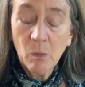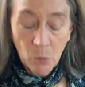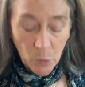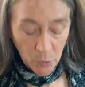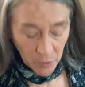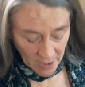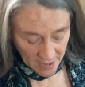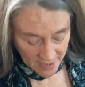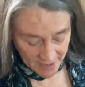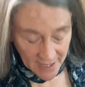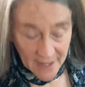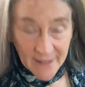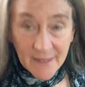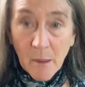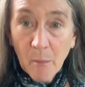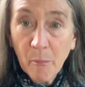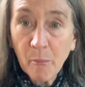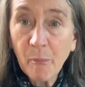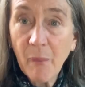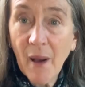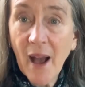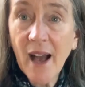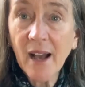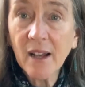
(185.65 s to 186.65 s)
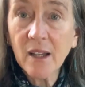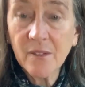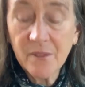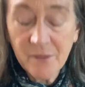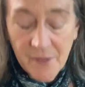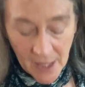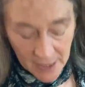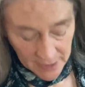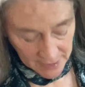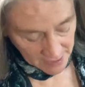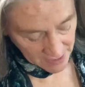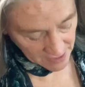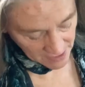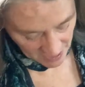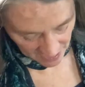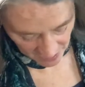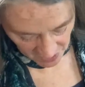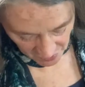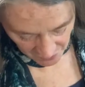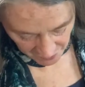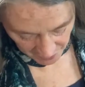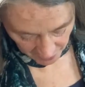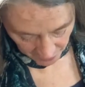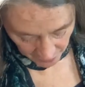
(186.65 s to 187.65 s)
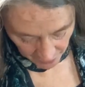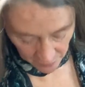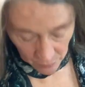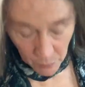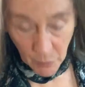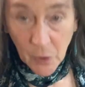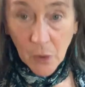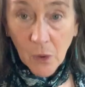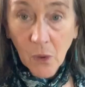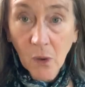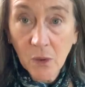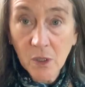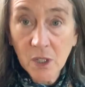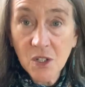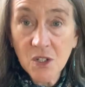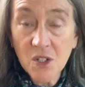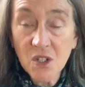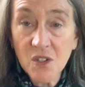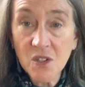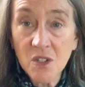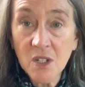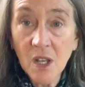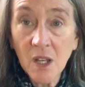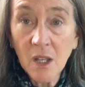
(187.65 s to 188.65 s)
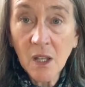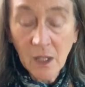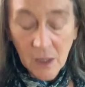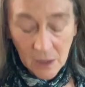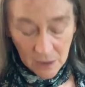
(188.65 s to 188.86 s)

We're gonna take the back of that index finger and we're gonna just